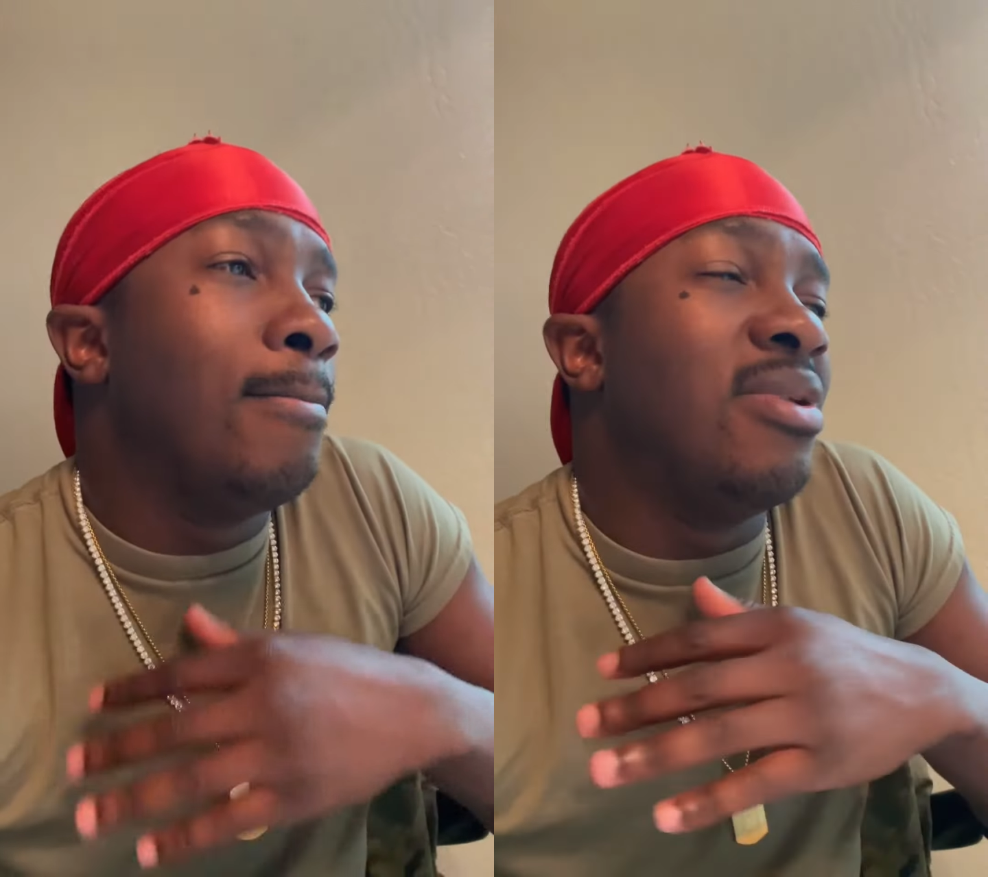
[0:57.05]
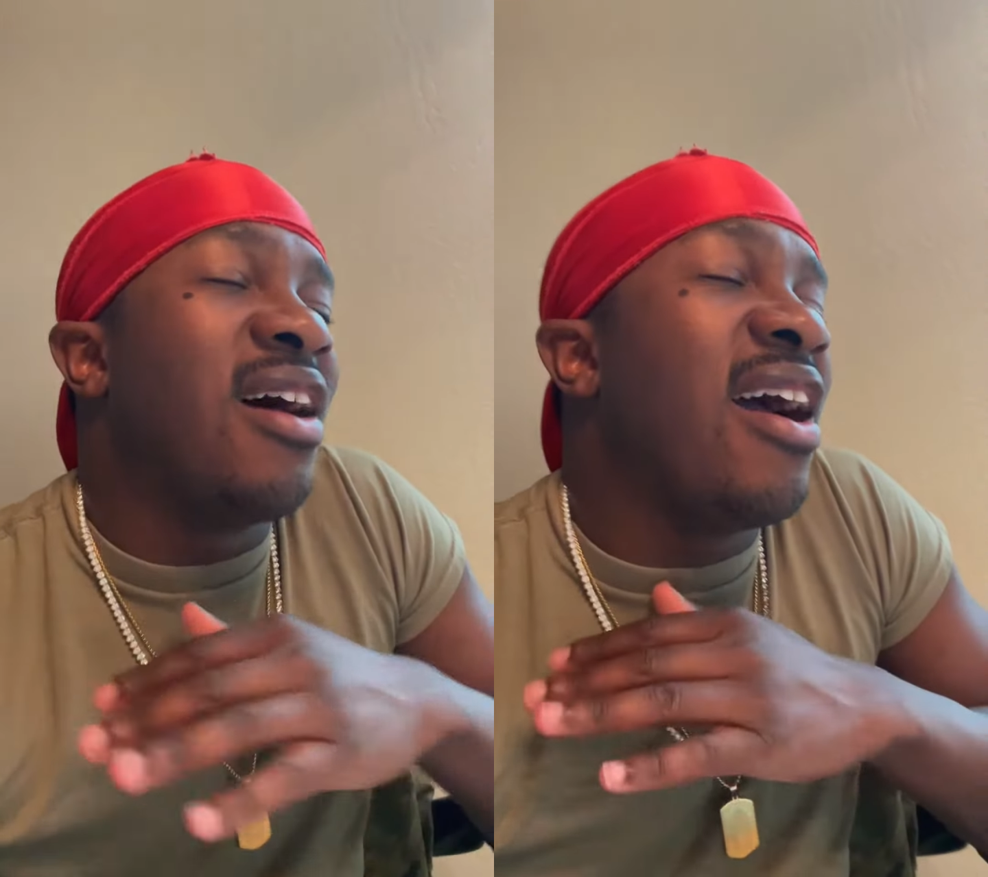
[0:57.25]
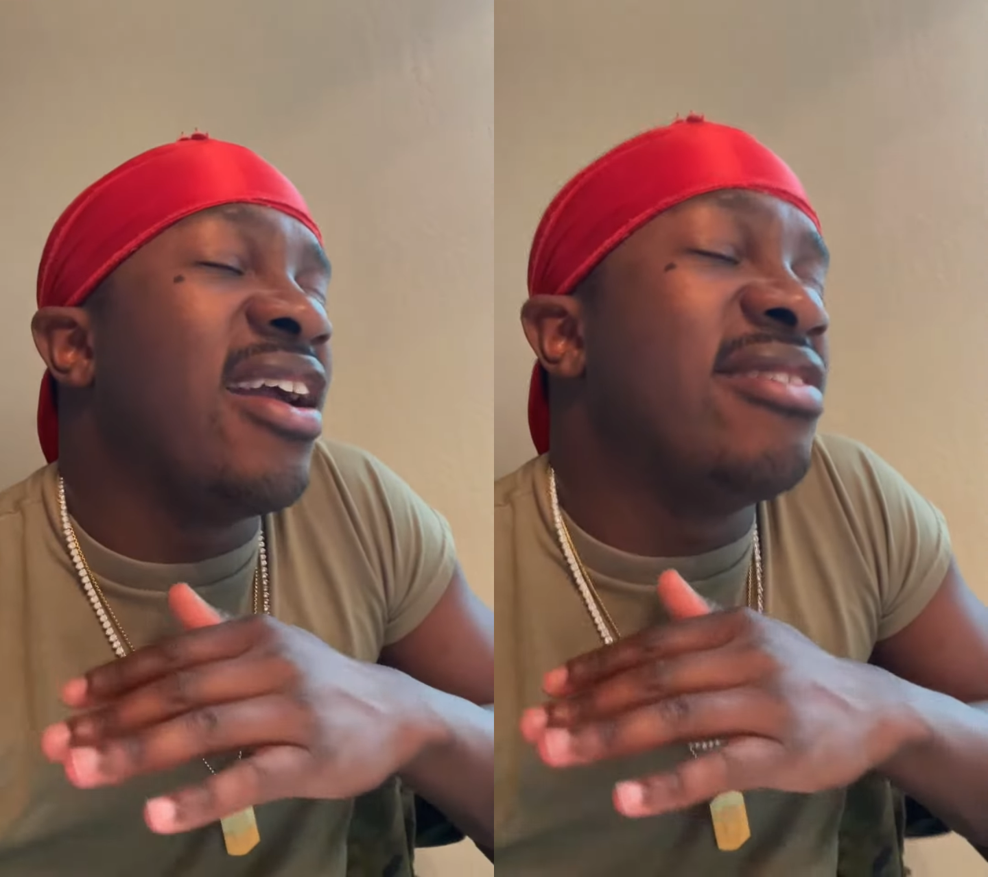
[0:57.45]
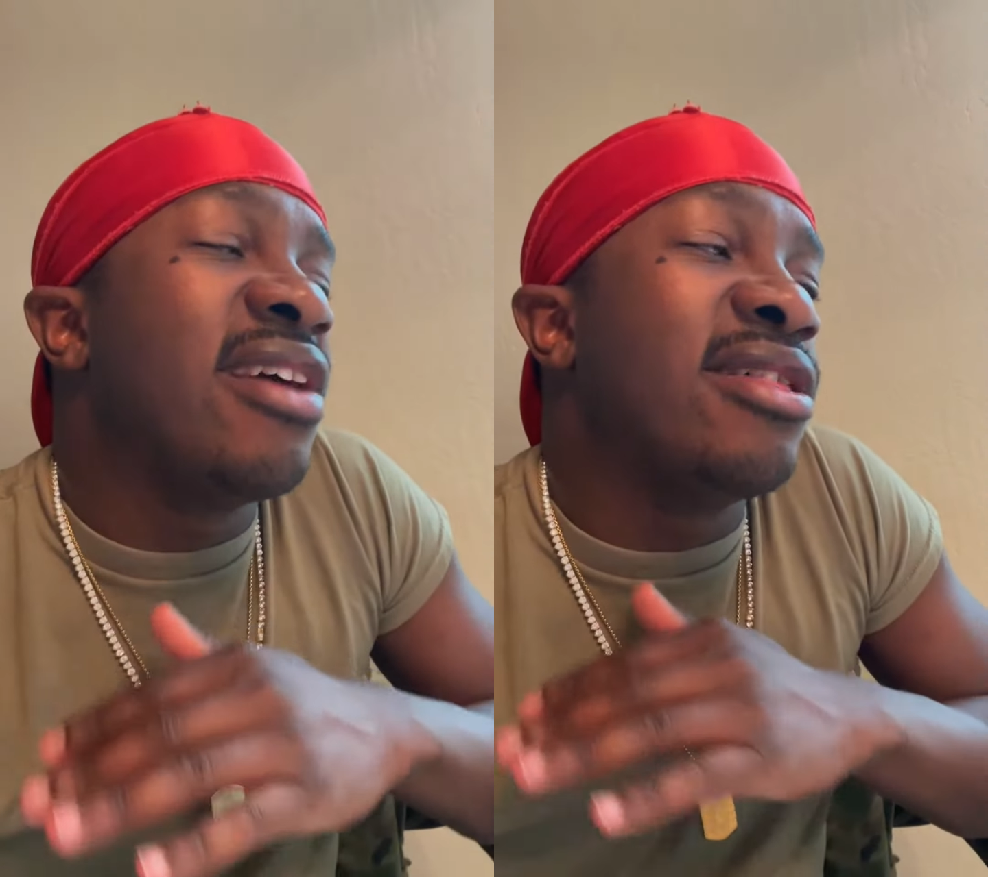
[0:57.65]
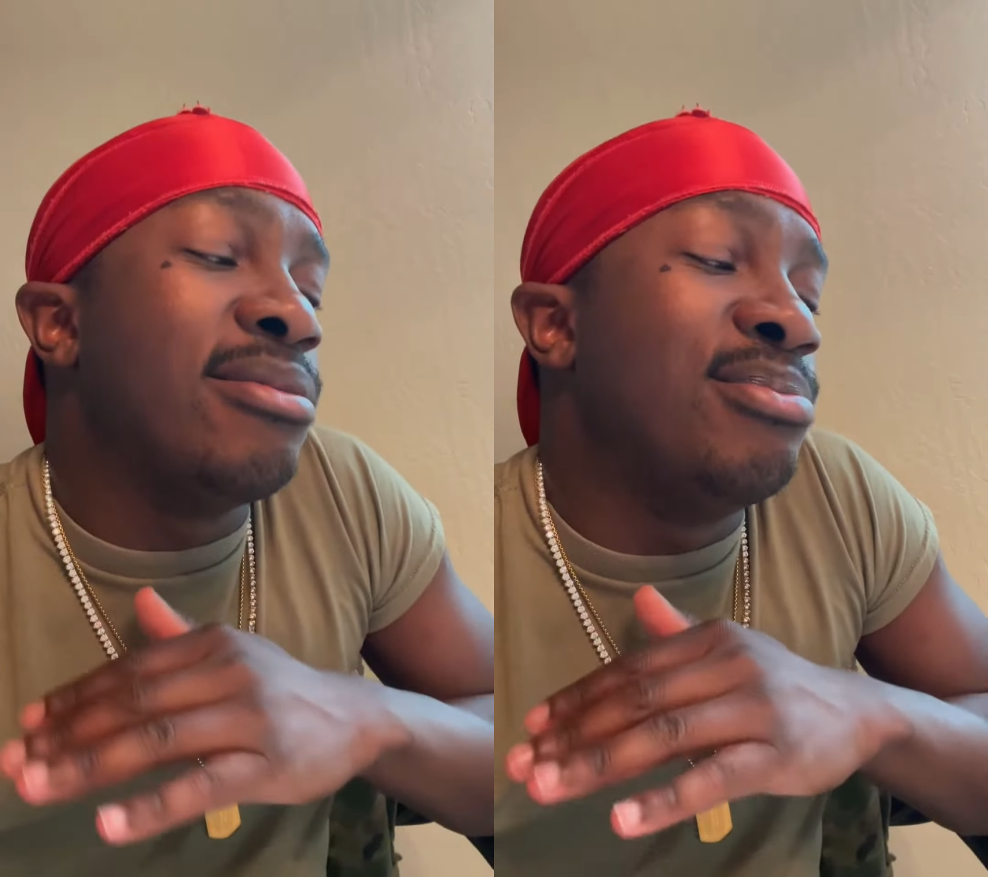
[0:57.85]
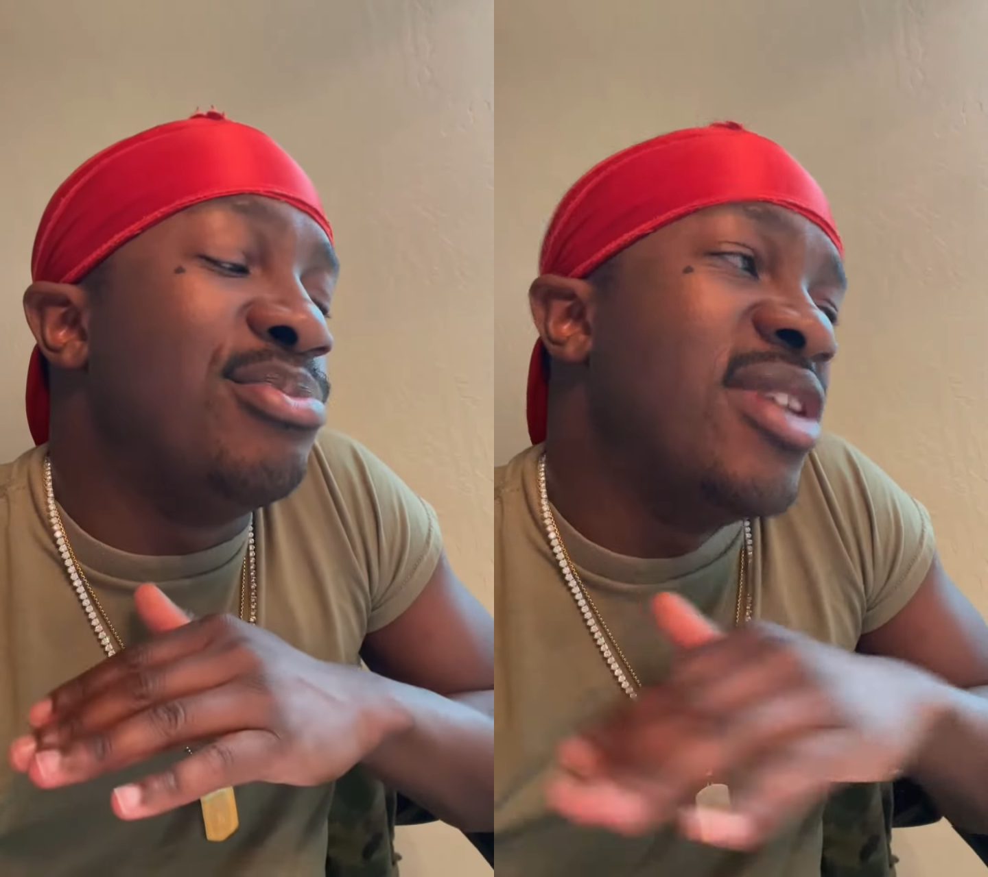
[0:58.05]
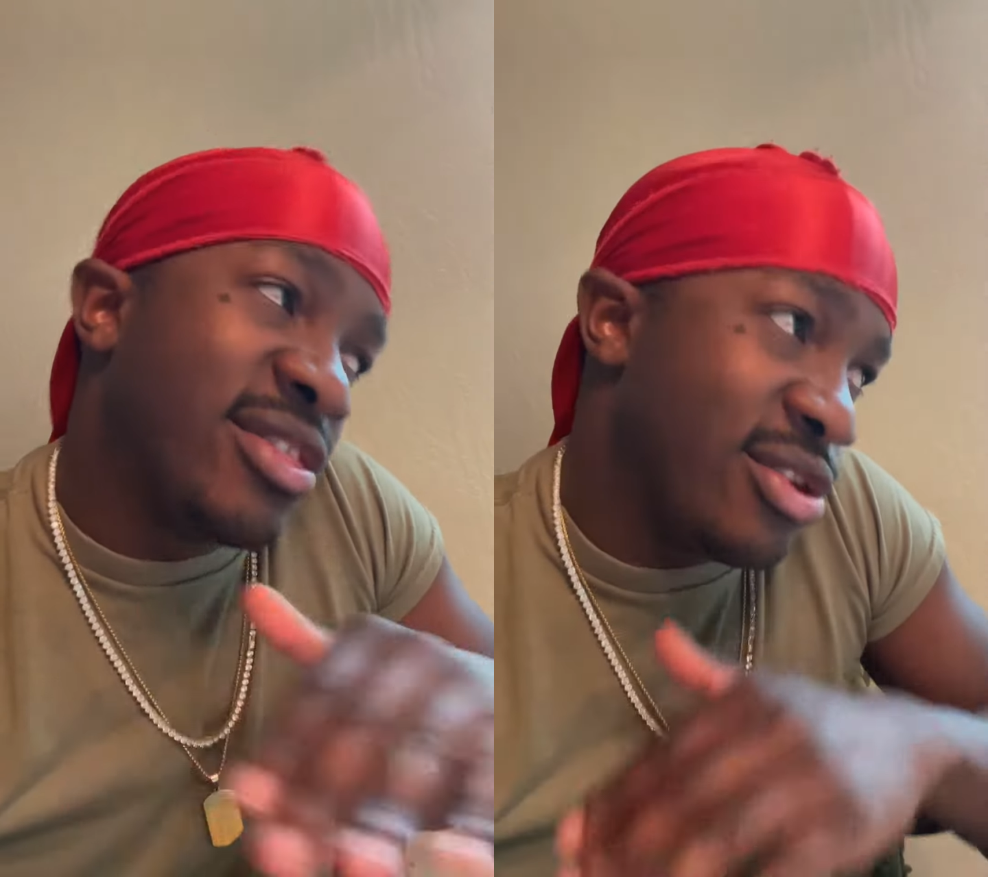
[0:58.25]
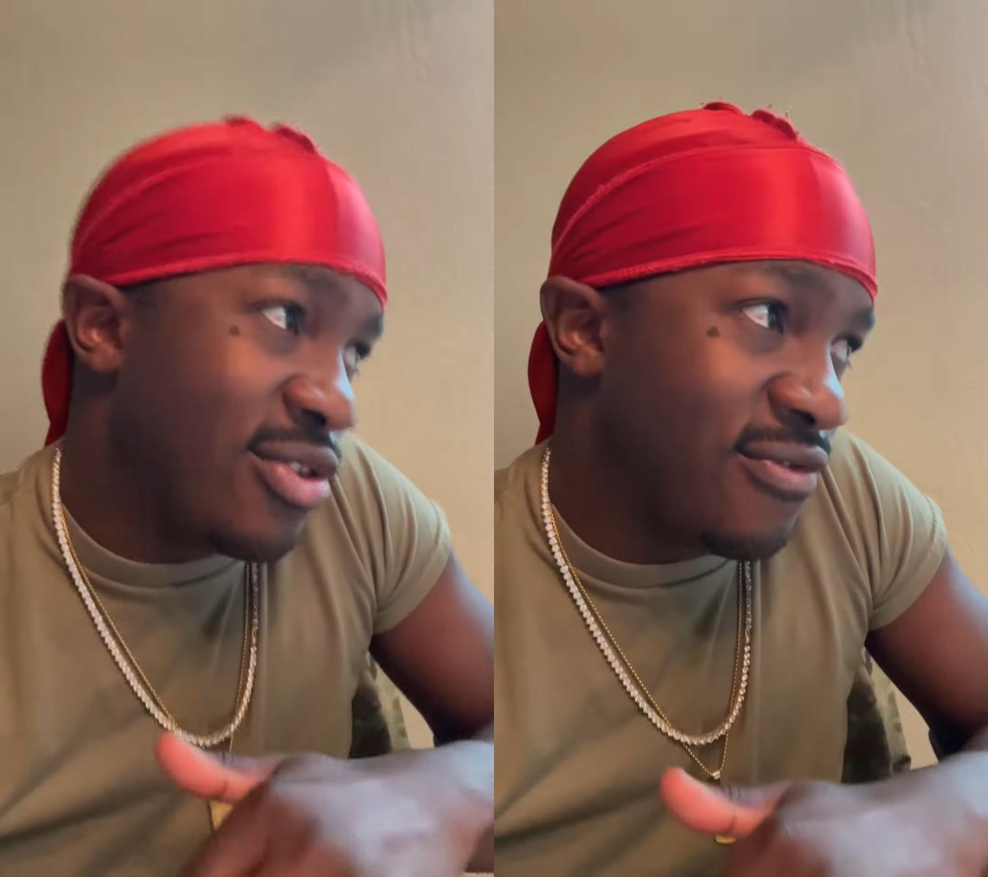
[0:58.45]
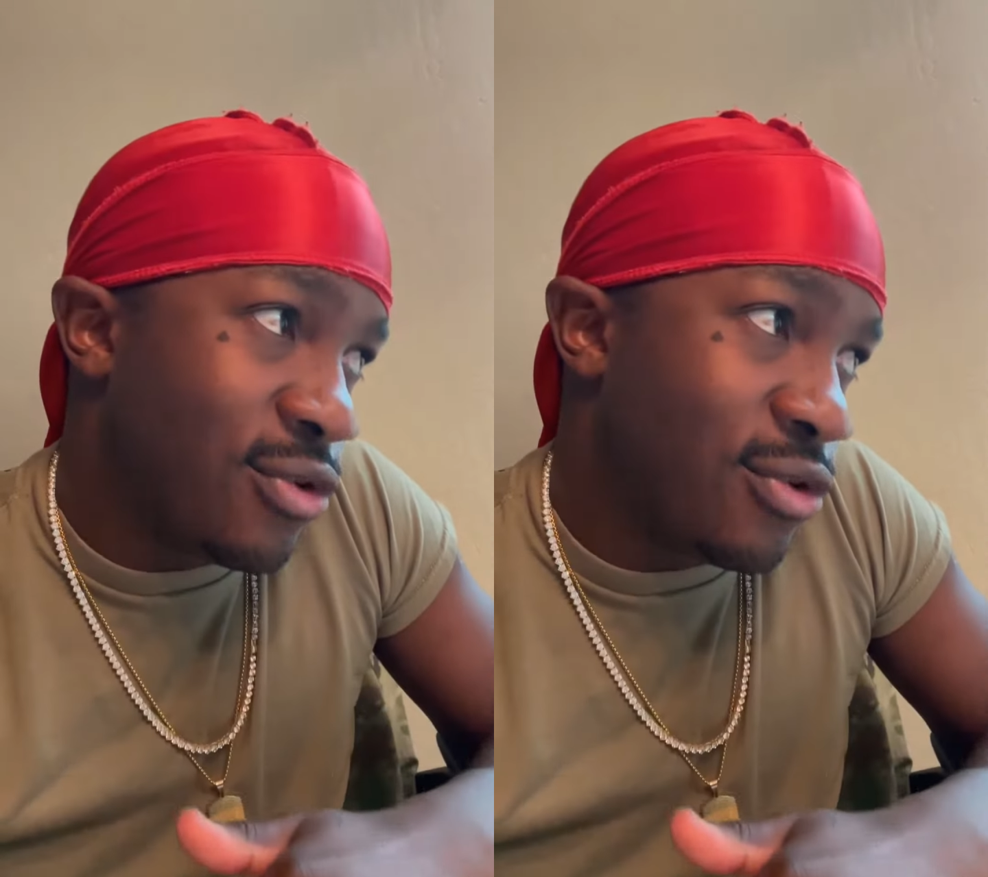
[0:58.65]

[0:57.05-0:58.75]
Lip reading: But I ain't tell him nothing,